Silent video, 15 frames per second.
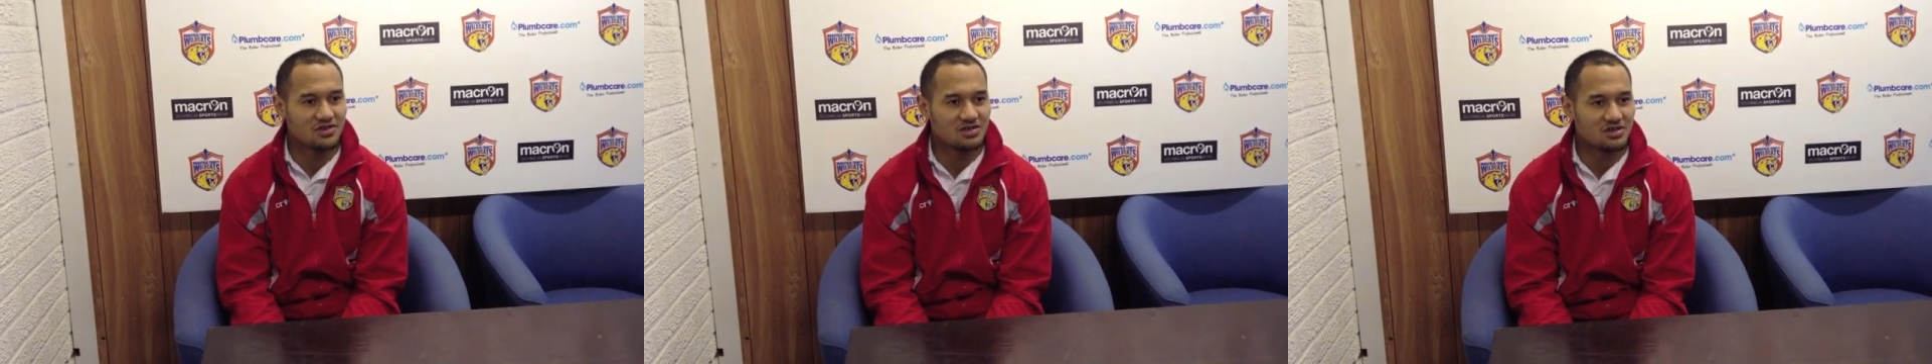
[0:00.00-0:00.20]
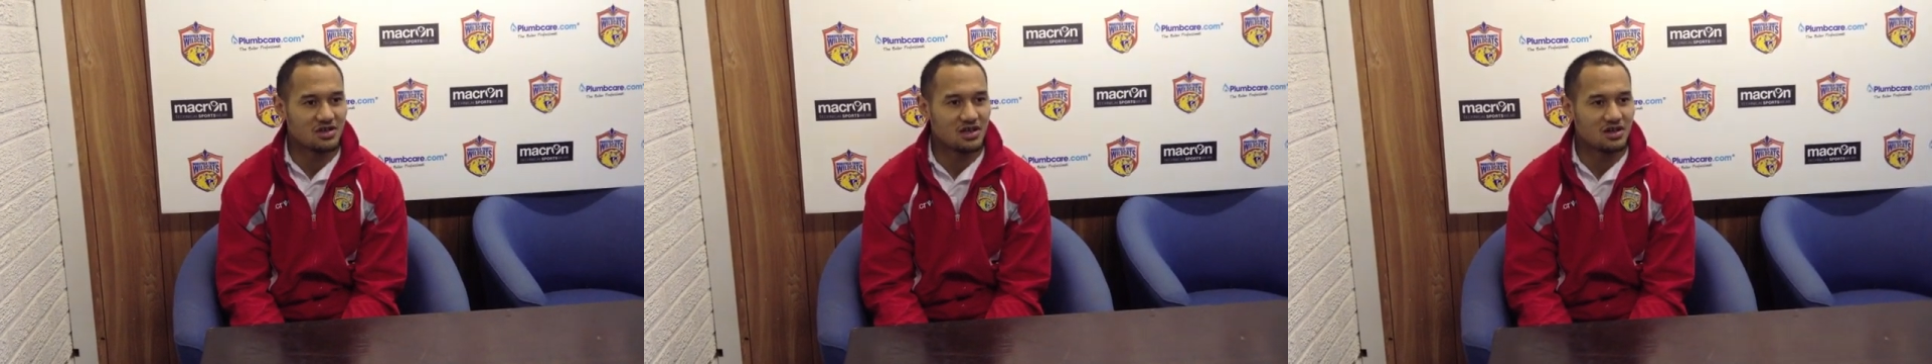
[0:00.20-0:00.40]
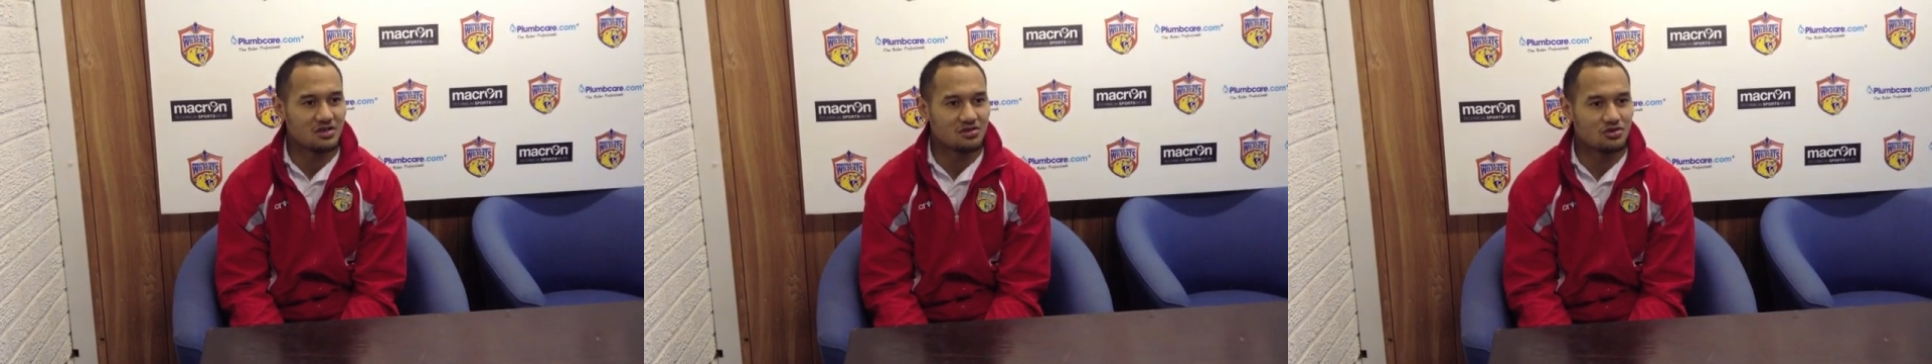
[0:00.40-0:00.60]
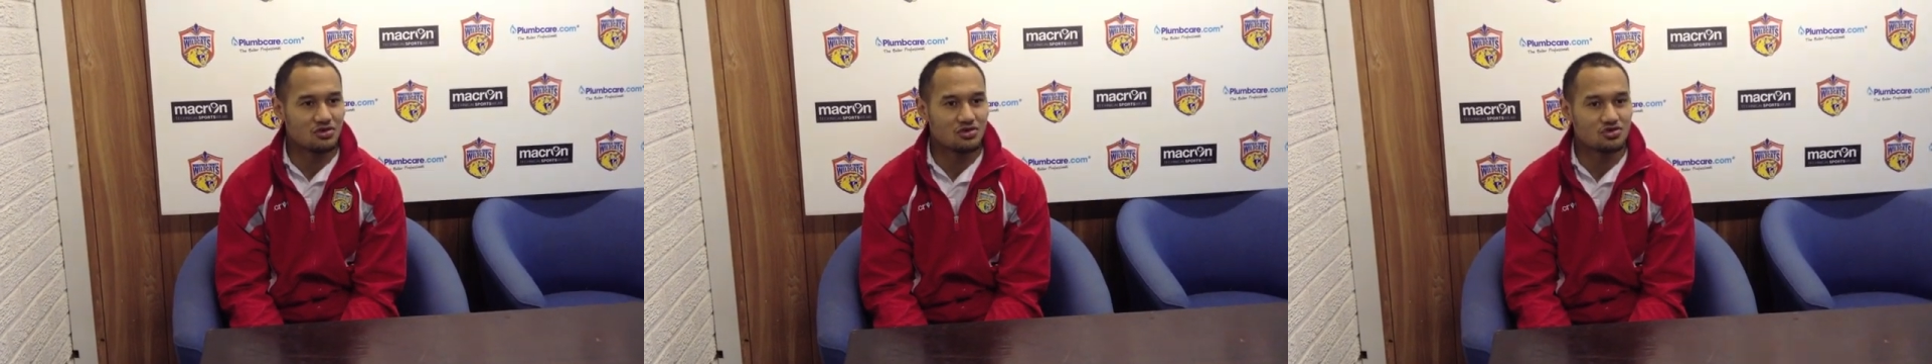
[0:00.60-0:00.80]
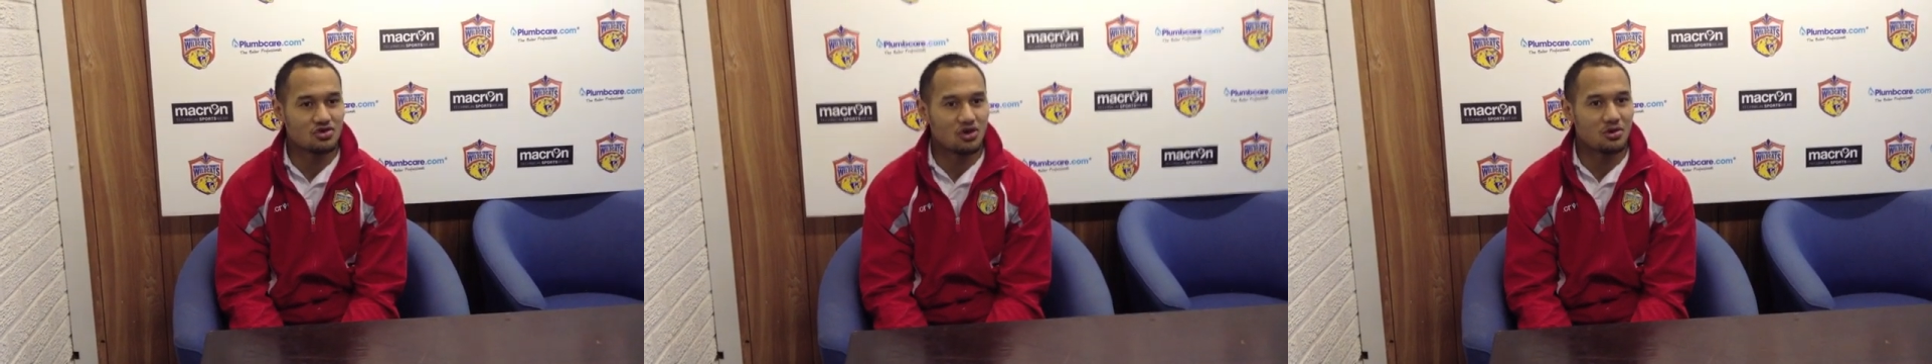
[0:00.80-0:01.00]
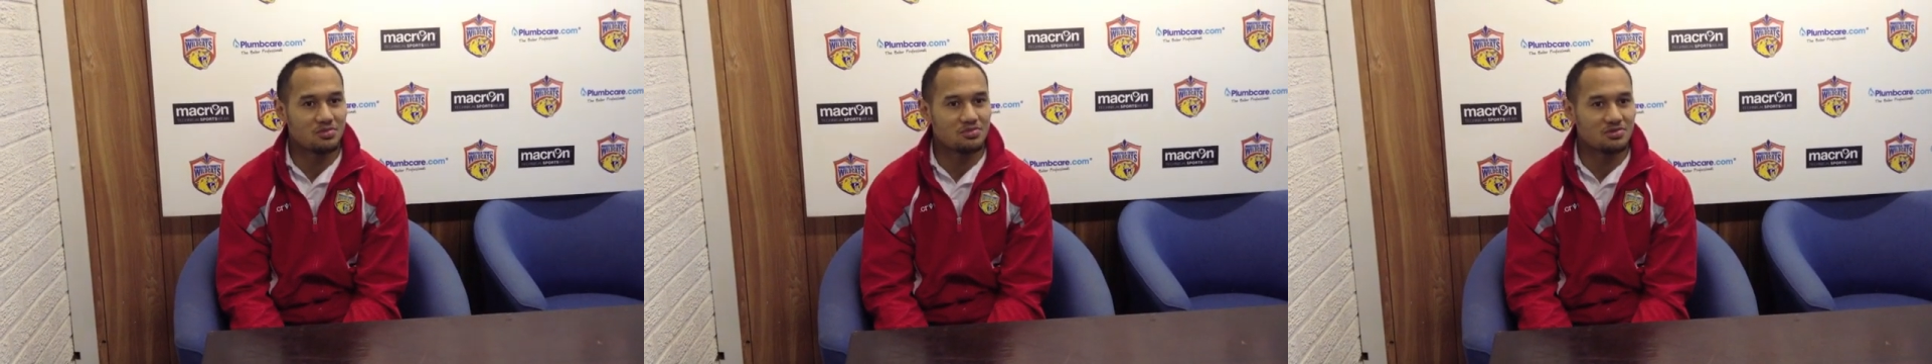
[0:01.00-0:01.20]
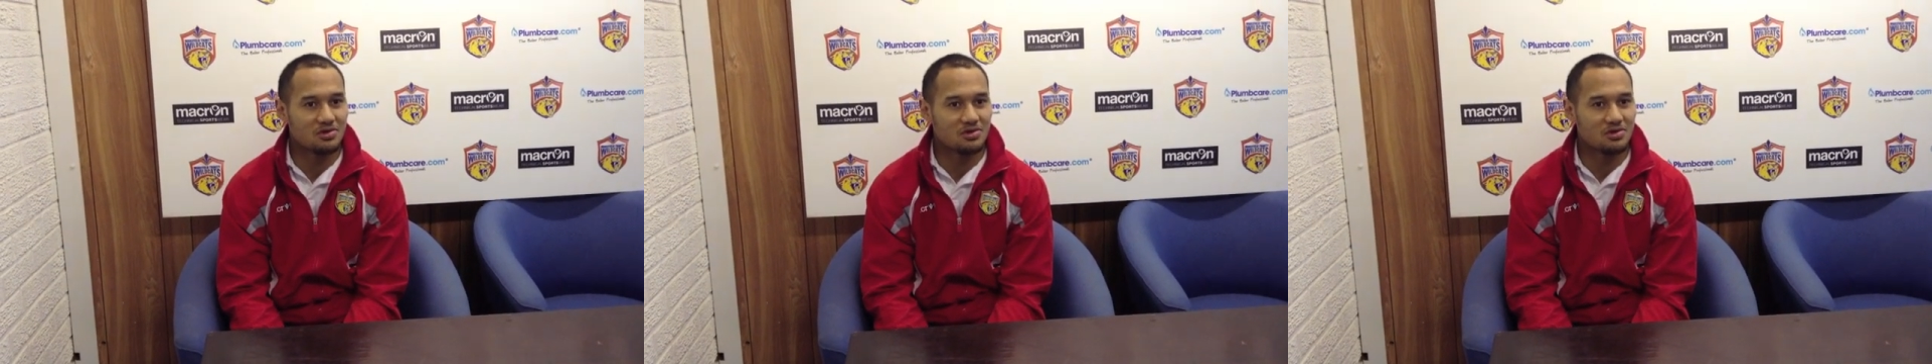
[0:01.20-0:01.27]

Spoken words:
just get and do the job